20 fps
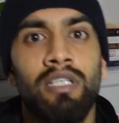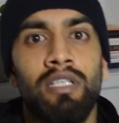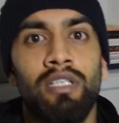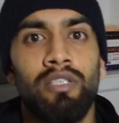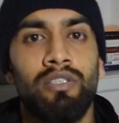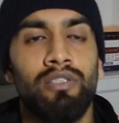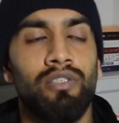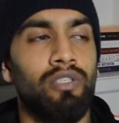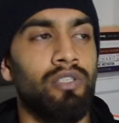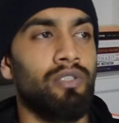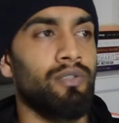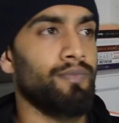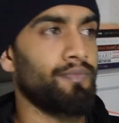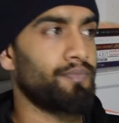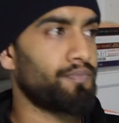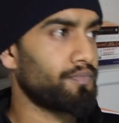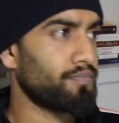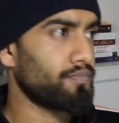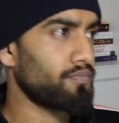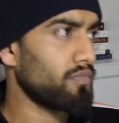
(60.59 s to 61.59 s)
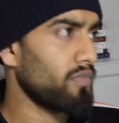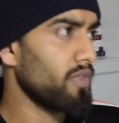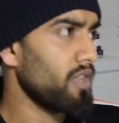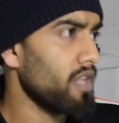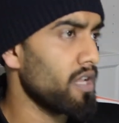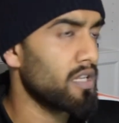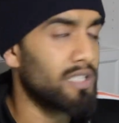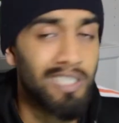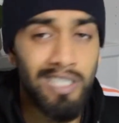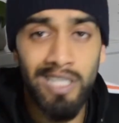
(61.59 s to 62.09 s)
So
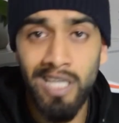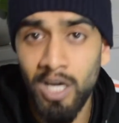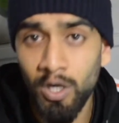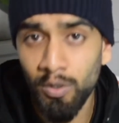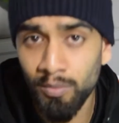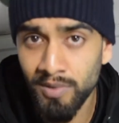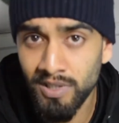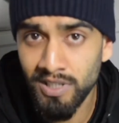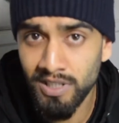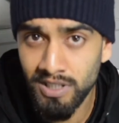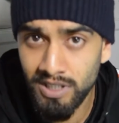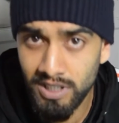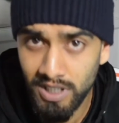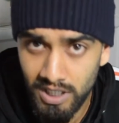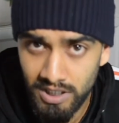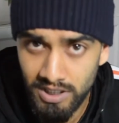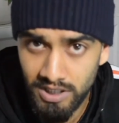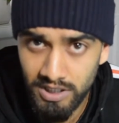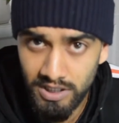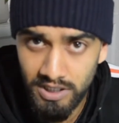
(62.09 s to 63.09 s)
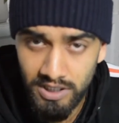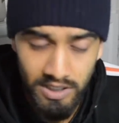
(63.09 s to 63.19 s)
today I'll be discussing,